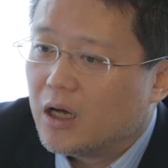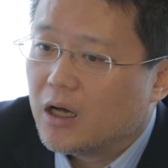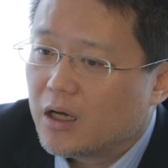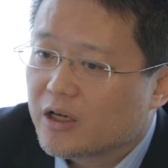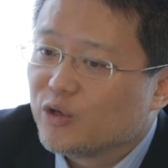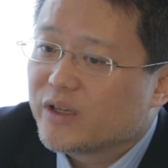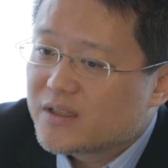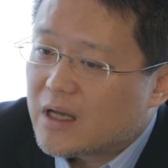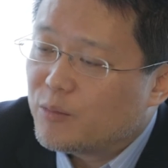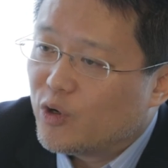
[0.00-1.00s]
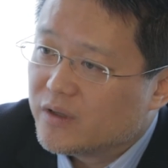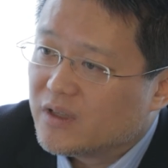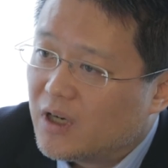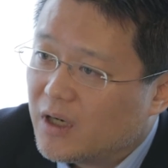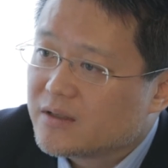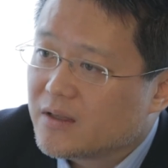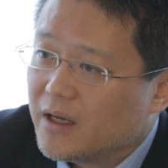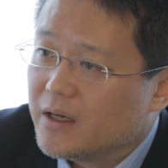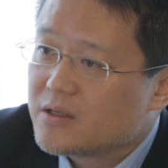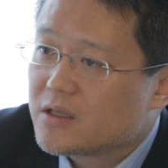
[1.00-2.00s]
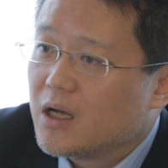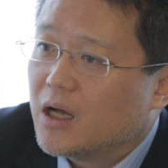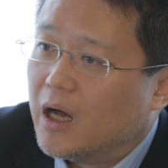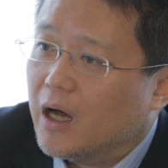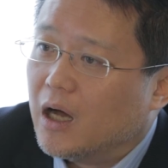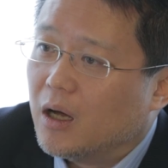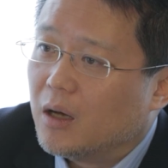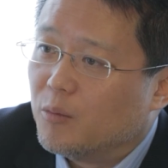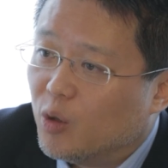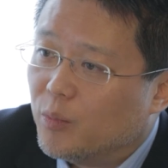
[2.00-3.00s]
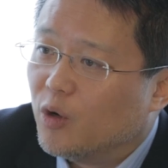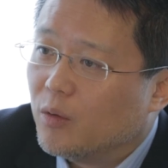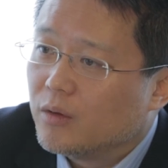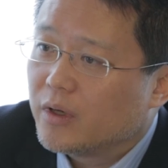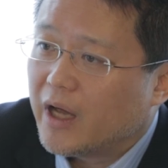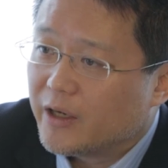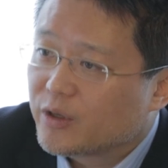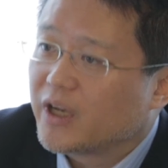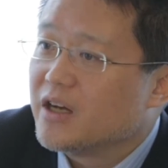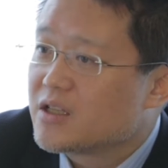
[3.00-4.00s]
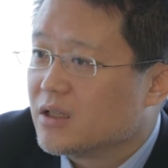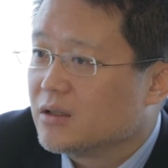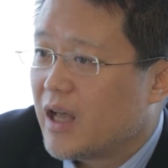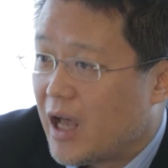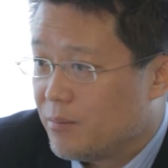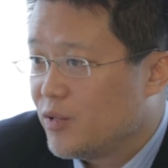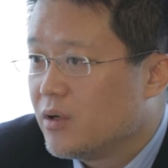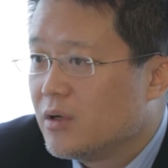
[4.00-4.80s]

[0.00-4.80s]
A good example is early stage mobile education app.